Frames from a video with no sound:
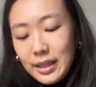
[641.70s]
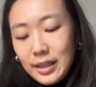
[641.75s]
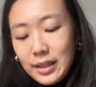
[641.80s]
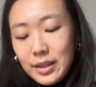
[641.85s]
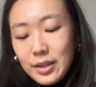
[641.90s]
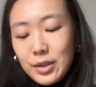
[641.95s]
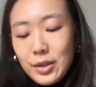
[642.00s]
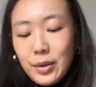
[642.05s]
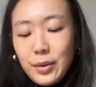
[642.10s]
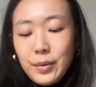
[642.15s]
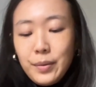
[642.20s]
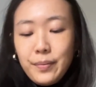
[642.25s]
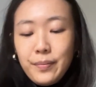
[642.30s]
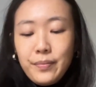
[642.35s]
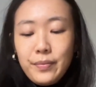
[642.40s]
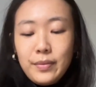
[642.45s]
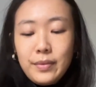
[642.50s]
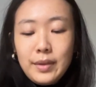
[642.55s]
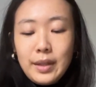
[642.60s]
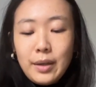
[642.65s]
So
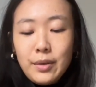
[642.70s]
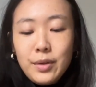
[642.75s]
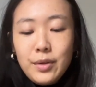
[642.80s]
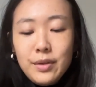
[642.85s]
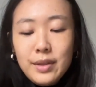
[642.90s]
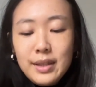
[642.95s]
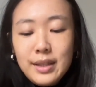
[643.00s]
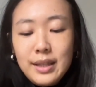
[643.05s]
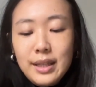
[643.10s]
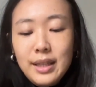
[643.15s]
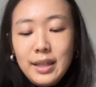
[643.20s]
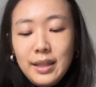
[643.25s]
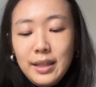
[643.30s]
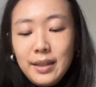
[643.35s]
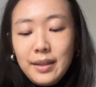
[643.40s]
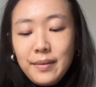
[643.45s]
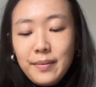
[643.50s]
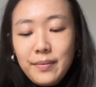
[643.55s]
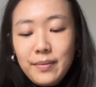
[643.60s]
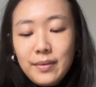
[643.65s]
now you see
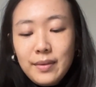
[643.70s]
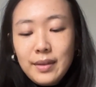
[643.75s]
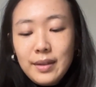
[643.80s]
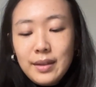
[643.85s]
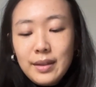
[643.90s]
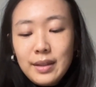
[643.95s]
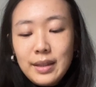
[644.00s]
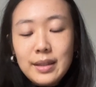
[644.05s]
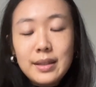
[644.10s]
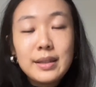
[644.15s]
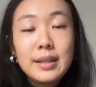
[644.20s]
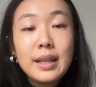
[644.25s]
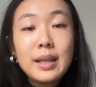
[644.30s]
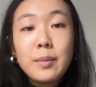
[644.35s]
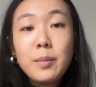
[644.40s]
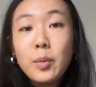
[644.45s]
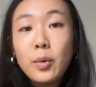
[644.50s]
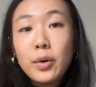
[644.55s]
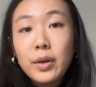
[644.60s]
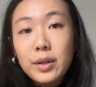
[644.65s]
the
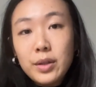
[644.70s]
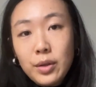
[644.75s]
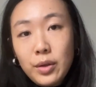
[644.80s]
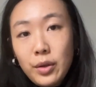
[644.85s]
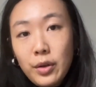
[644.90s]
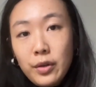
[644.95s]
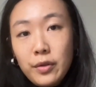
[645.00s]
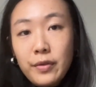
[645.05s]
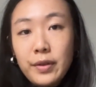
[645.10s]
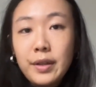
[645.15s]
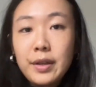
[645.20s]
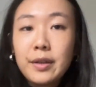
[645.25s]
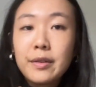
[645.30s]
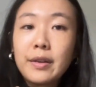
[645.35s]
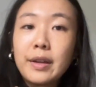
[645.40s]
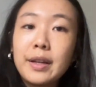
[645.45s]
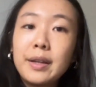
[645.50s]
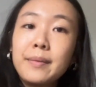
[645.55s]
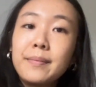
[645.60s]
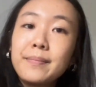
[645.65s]
sigmoid curve here,
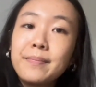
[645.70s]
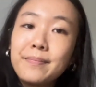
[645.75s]
right?